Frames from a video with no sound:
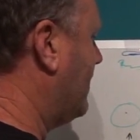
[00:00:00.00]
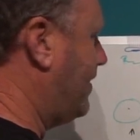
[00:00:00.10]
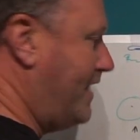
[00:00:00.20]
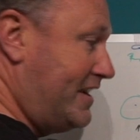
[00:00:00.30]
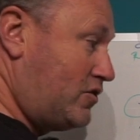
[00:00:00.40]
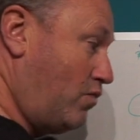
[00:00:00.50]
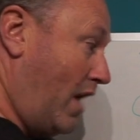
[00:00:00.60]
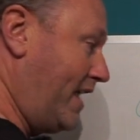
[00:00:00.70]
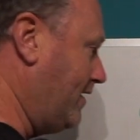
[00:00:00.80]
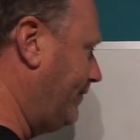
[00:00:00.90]
this
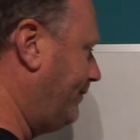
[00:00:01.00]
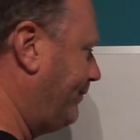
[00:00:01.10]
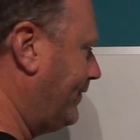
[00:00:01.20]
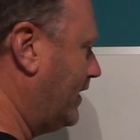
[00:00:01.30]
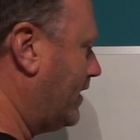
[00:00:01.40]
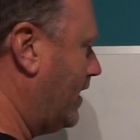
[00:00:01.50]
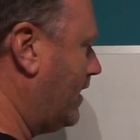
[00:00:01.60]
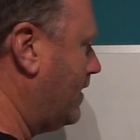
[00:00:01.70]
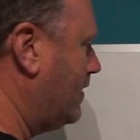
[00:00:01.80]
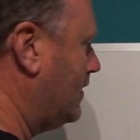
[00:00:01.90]
way,
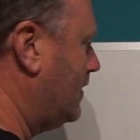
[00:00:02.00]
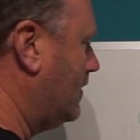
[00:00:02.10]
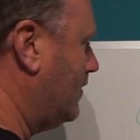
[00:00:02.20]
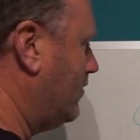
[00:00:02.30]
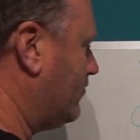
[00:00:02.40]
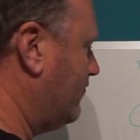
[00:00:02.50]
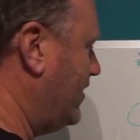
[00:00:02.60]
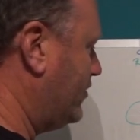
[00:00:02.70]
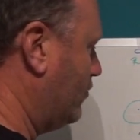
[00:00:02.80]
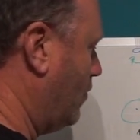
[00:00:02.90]
okay? There's a
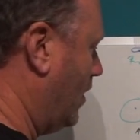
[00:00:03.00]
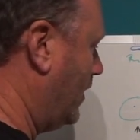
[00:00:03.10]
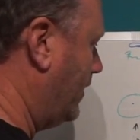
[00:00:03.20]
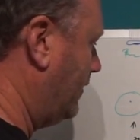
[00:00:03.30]
reason why.